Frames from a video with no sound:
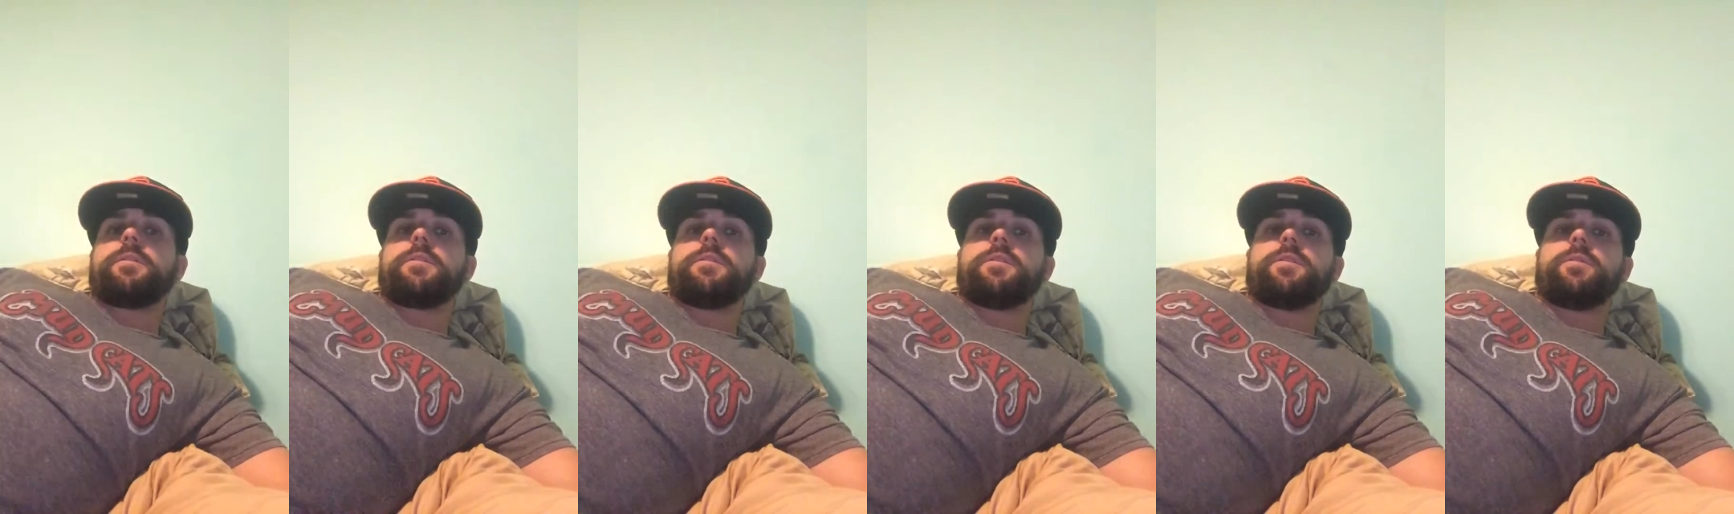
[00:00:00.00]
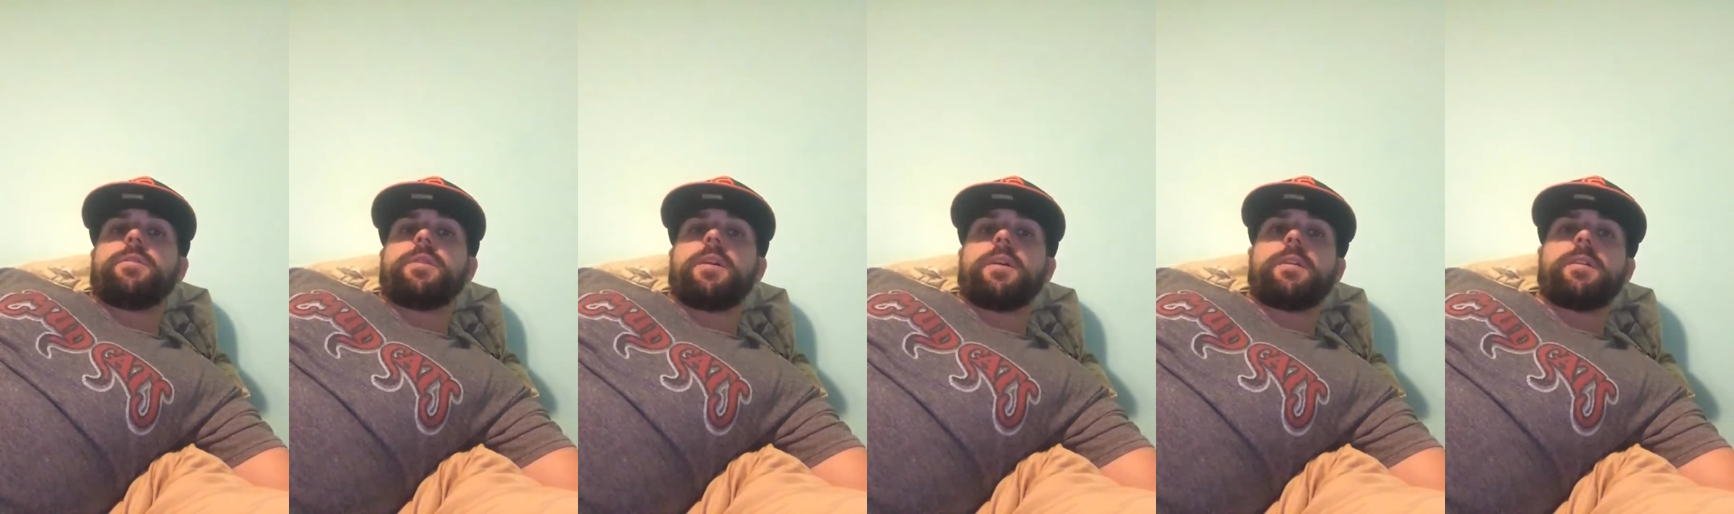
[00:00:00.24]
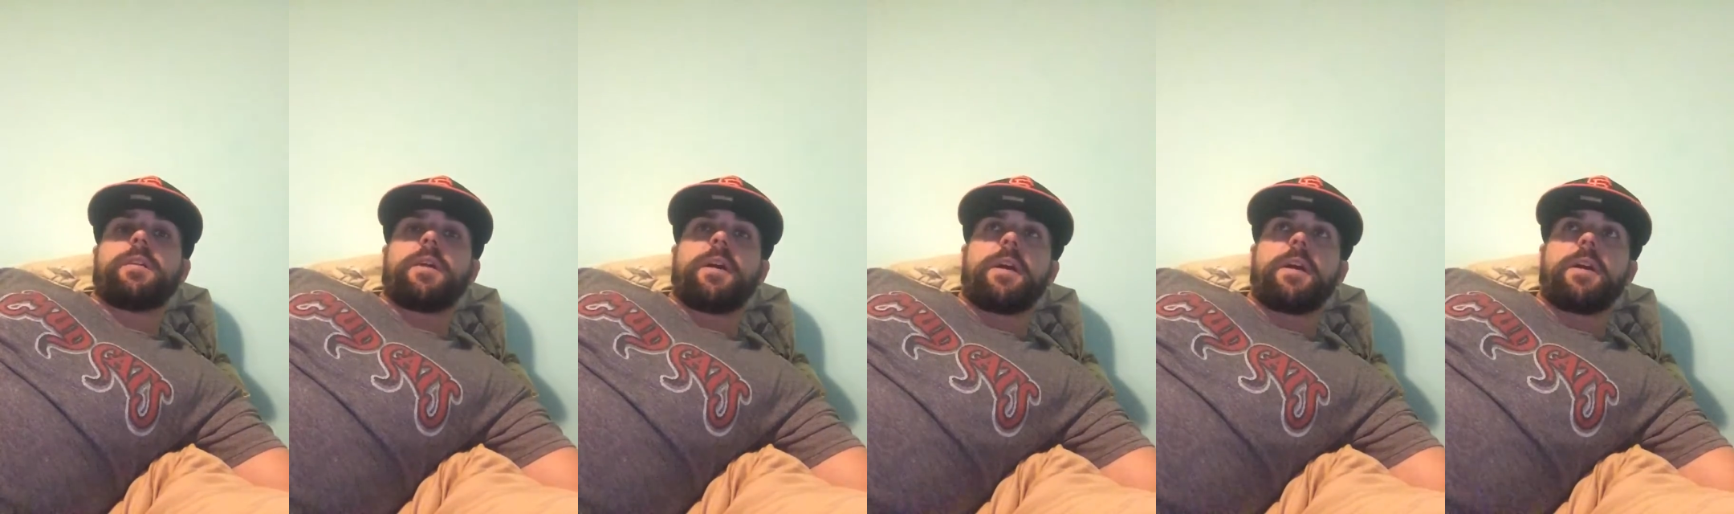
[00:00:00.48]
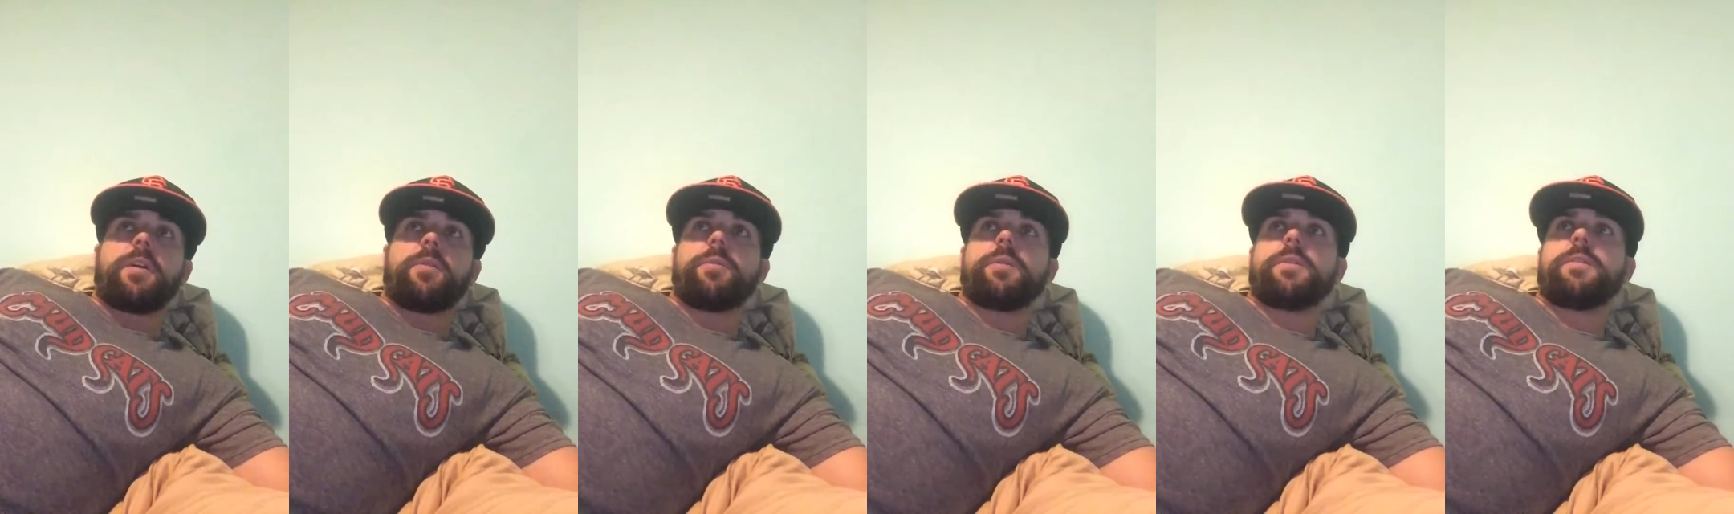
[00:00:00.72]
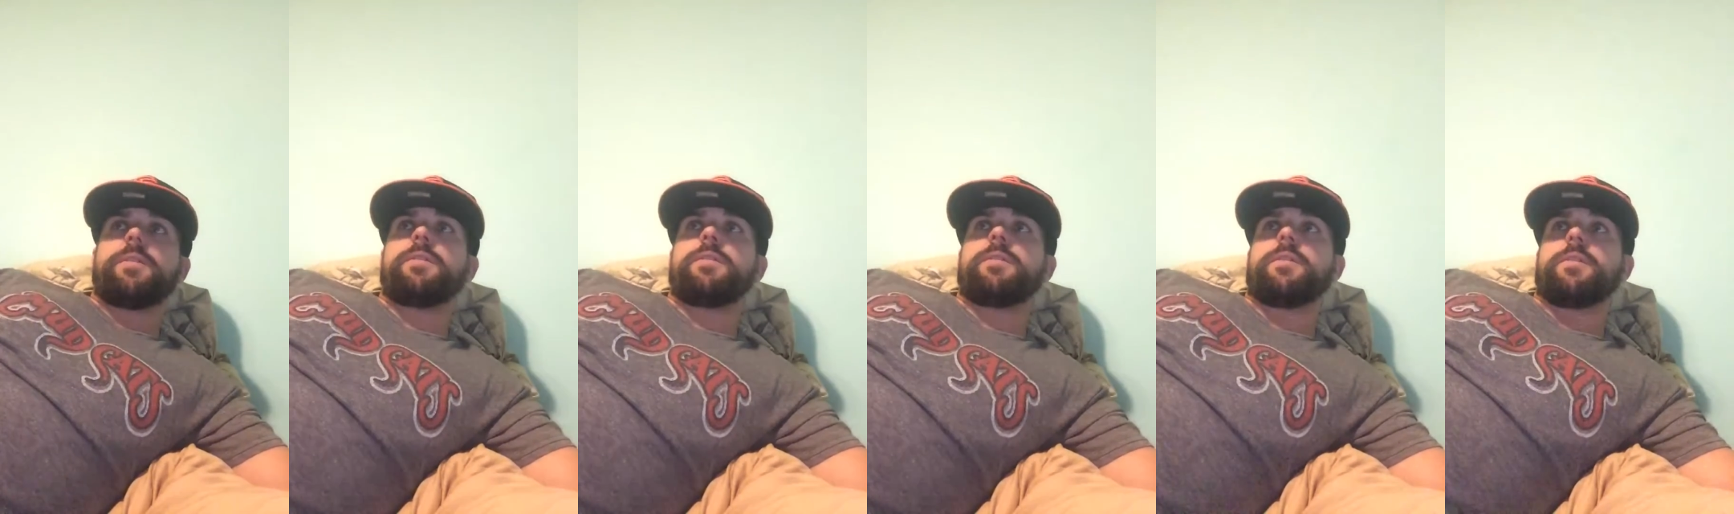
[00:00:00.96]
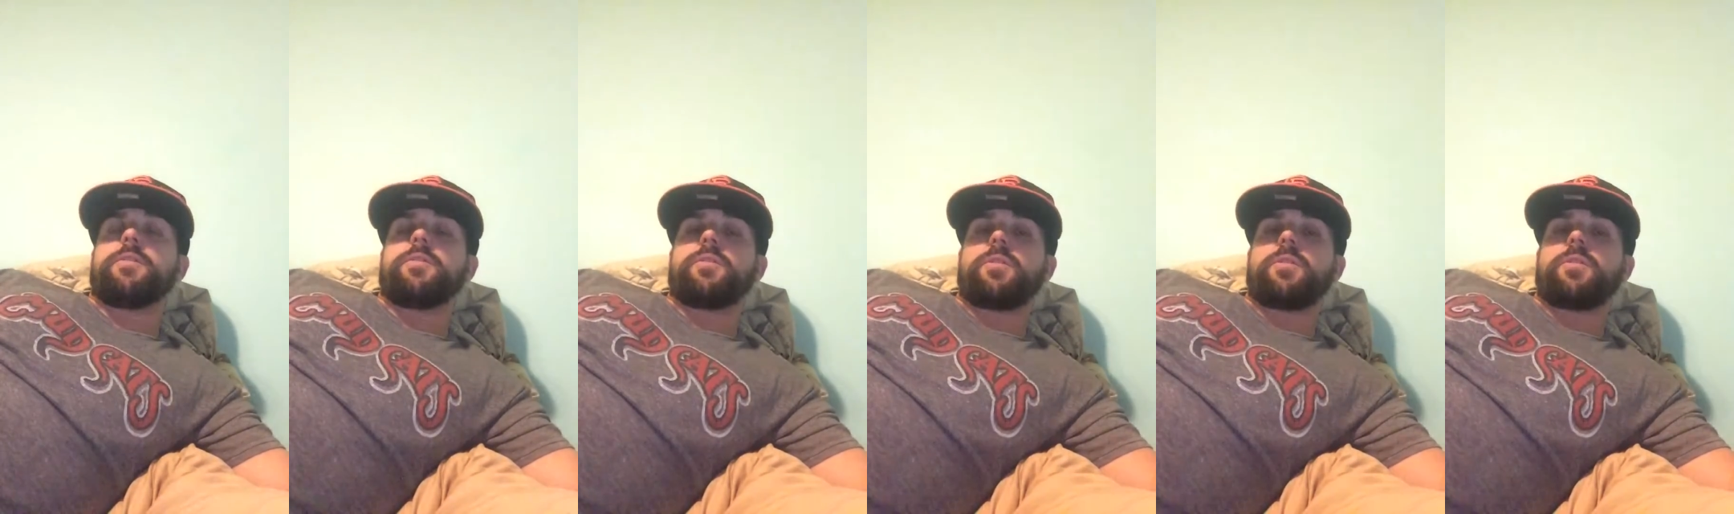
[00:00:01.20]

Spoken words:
you take the heroin, the